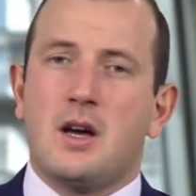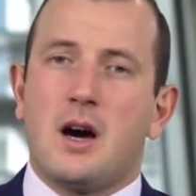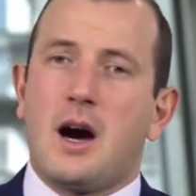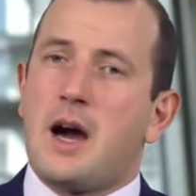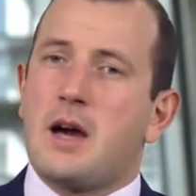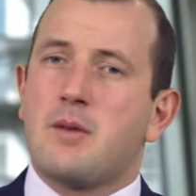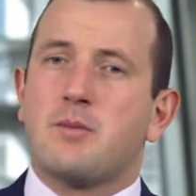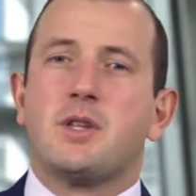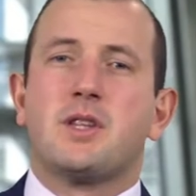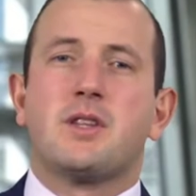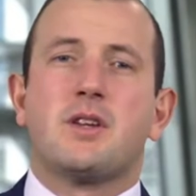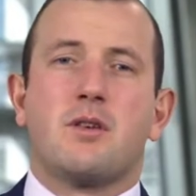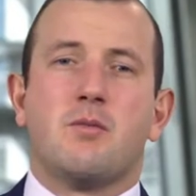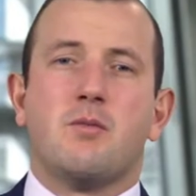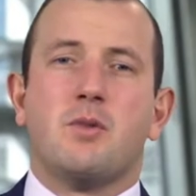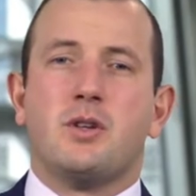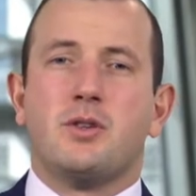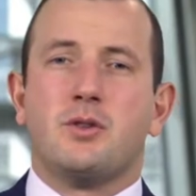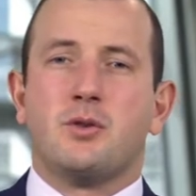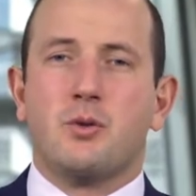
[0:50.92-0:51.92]
I am
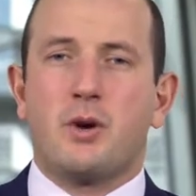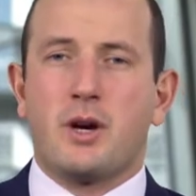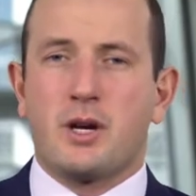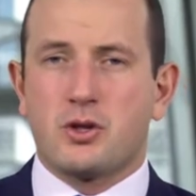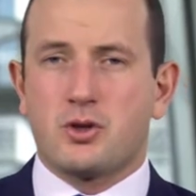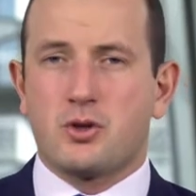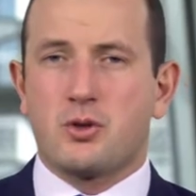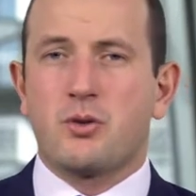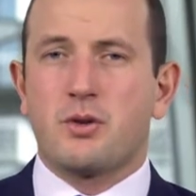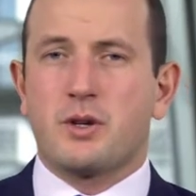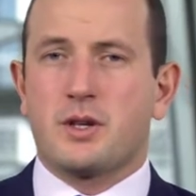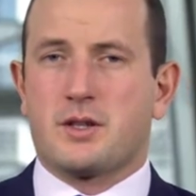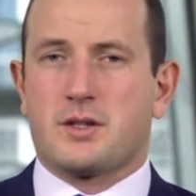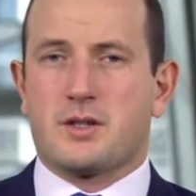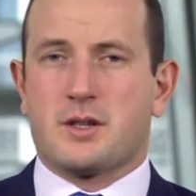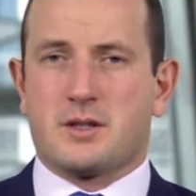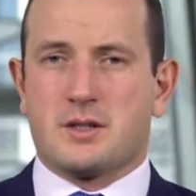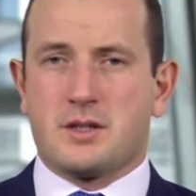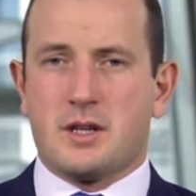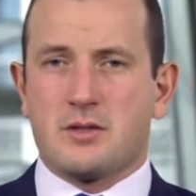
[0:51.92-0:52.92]
determined to ensure its
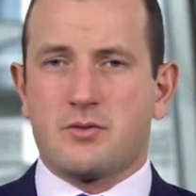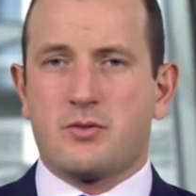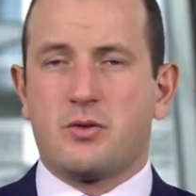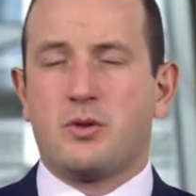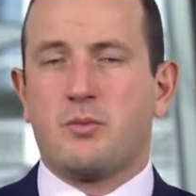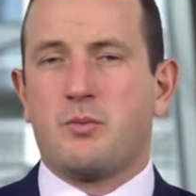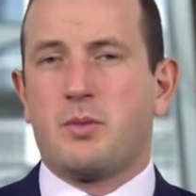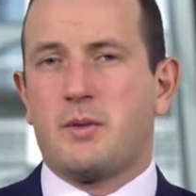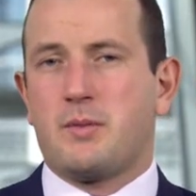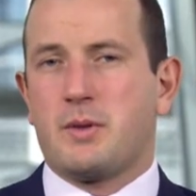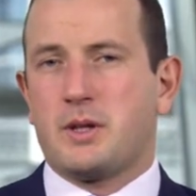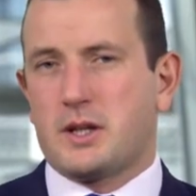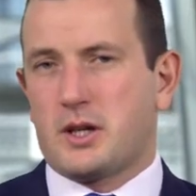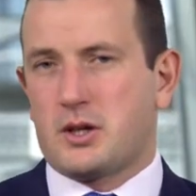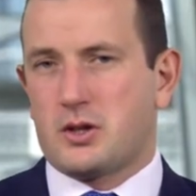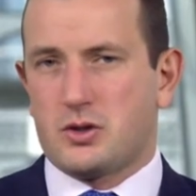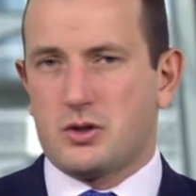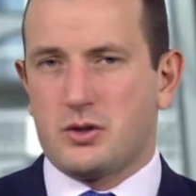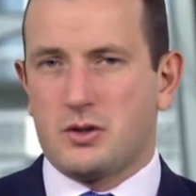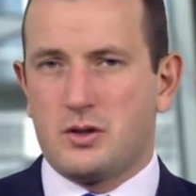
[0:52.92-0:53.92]
successful
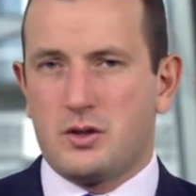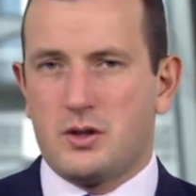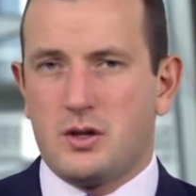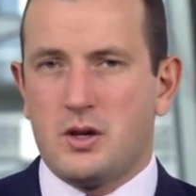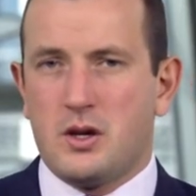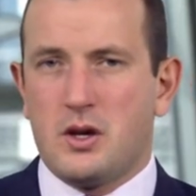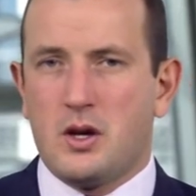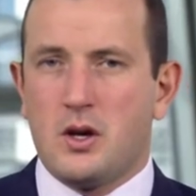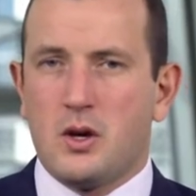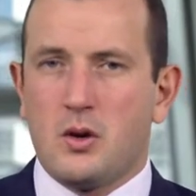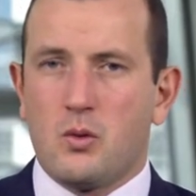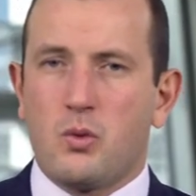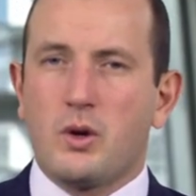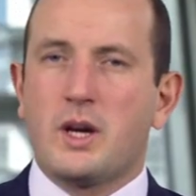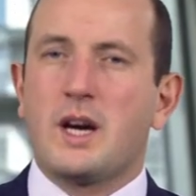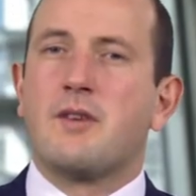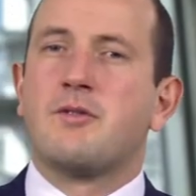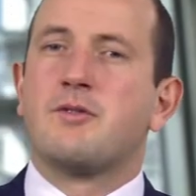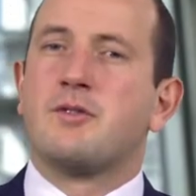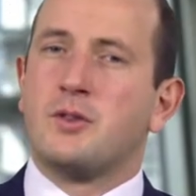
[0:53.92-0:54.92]
implementation. We
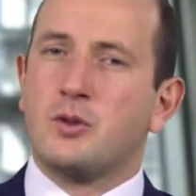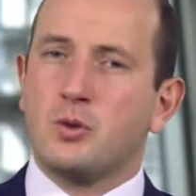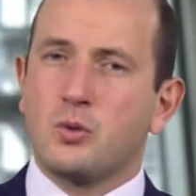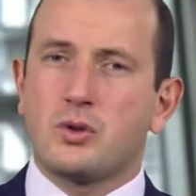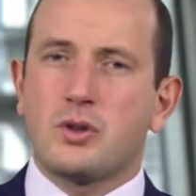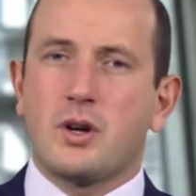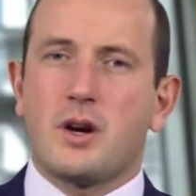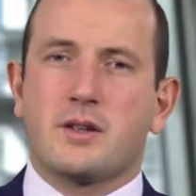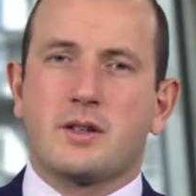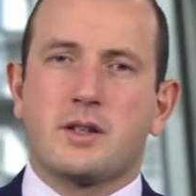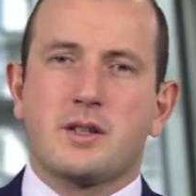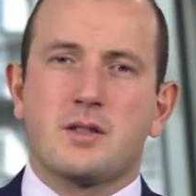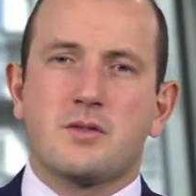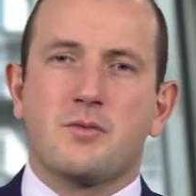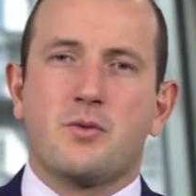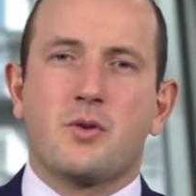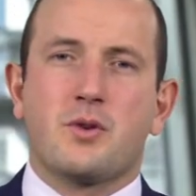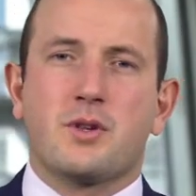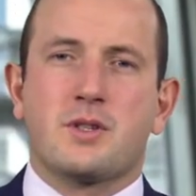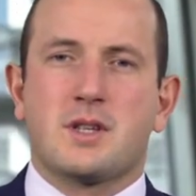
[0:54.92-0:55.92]
have new targets
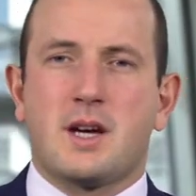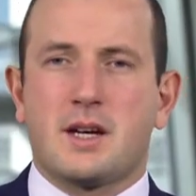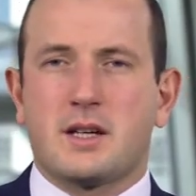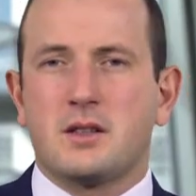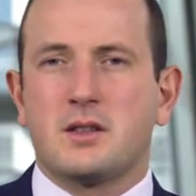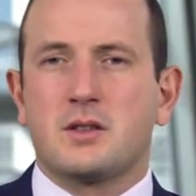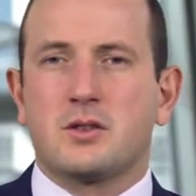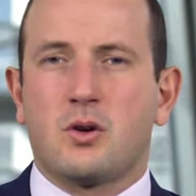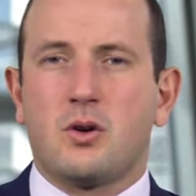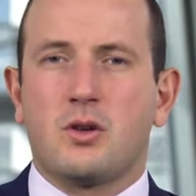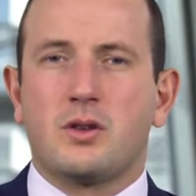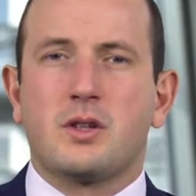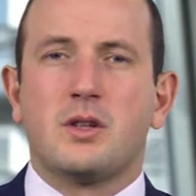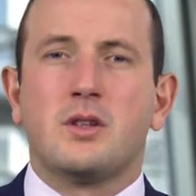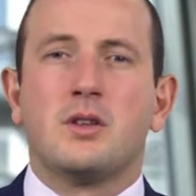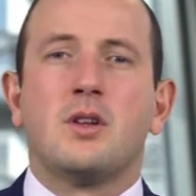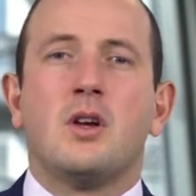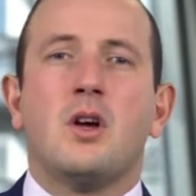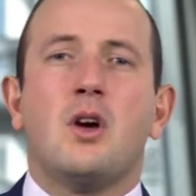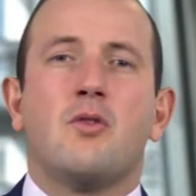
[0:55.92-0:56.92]
for recycled
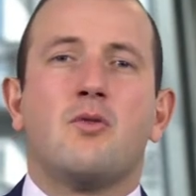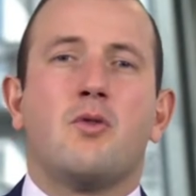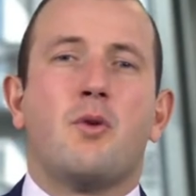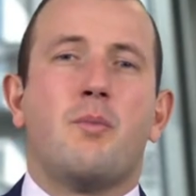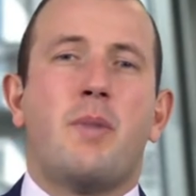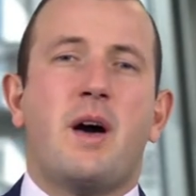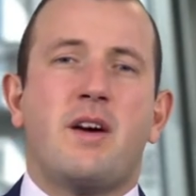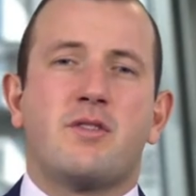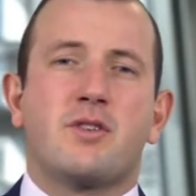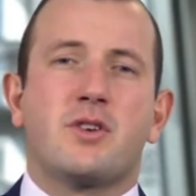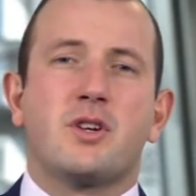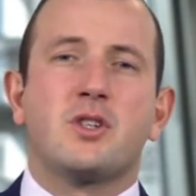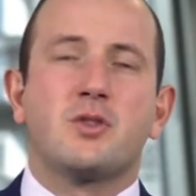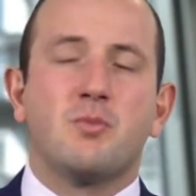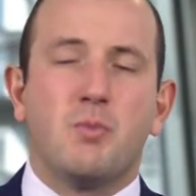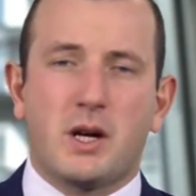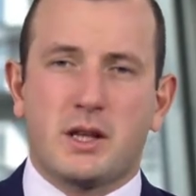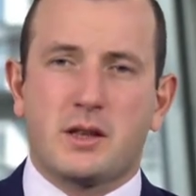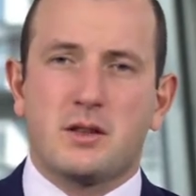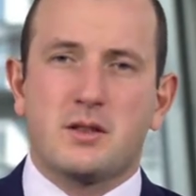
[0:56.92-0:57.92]
content for beverage
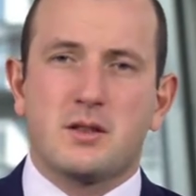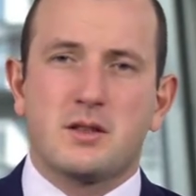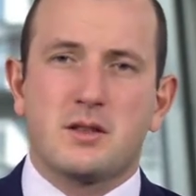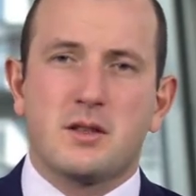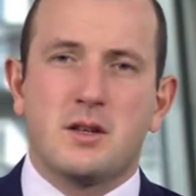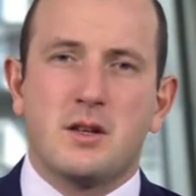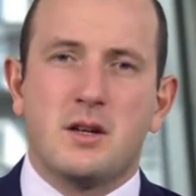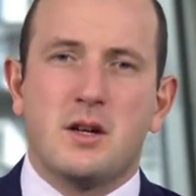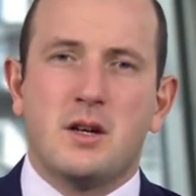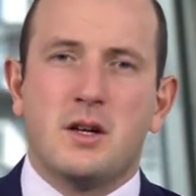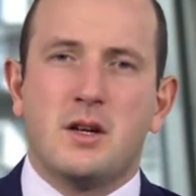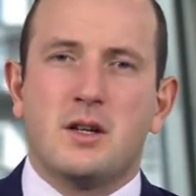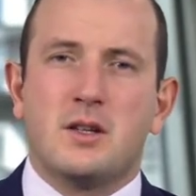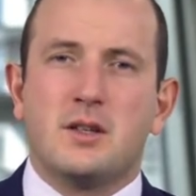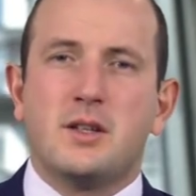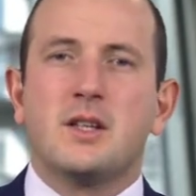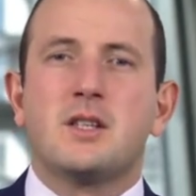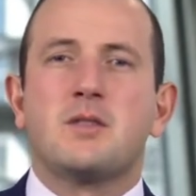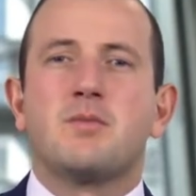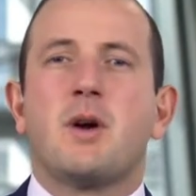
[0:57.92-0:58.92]
bottles,
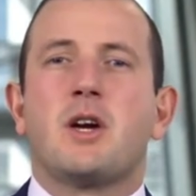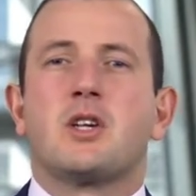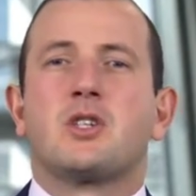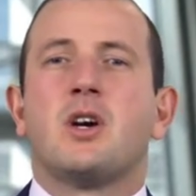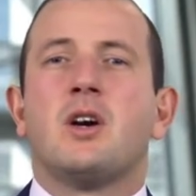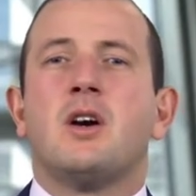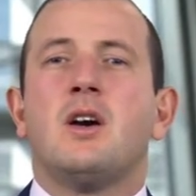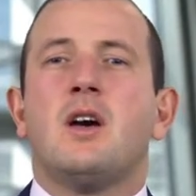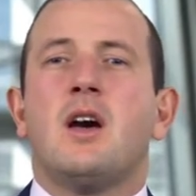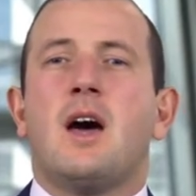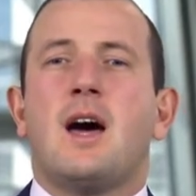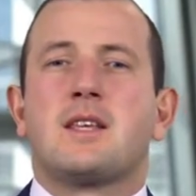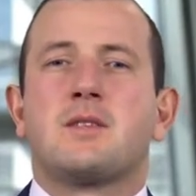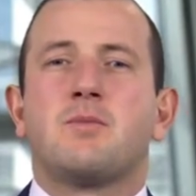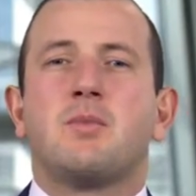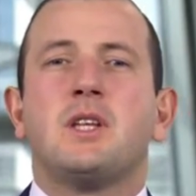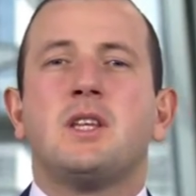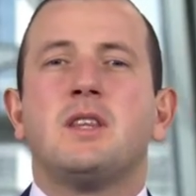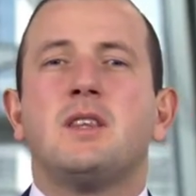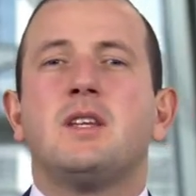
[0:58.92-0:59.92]
this measure has
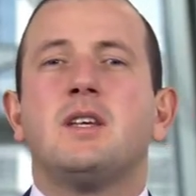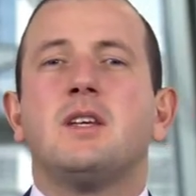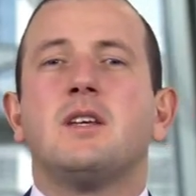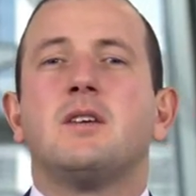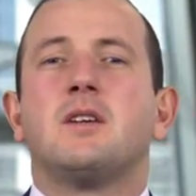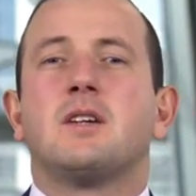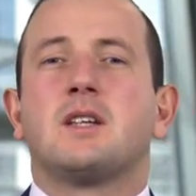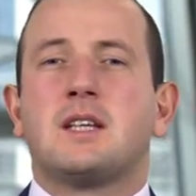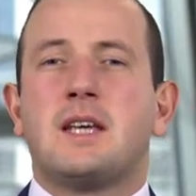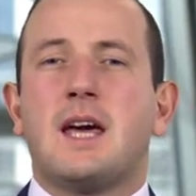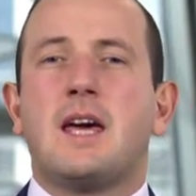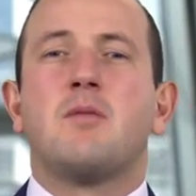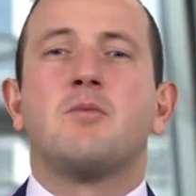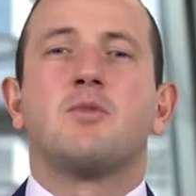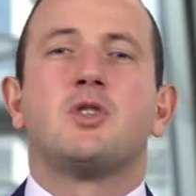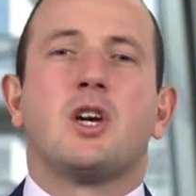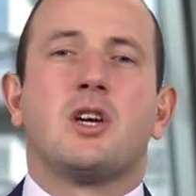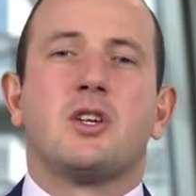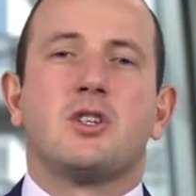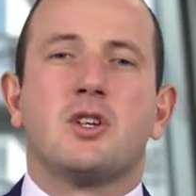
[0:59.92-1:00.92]
been the game
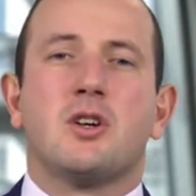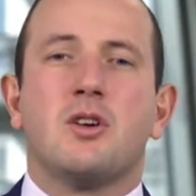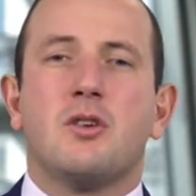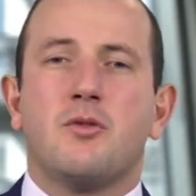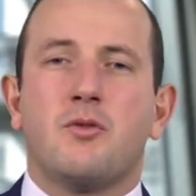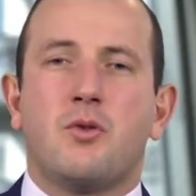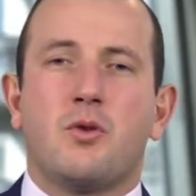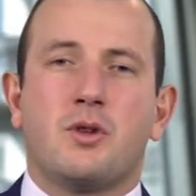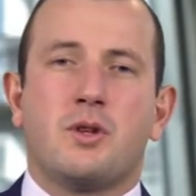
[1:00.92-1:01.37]
changer for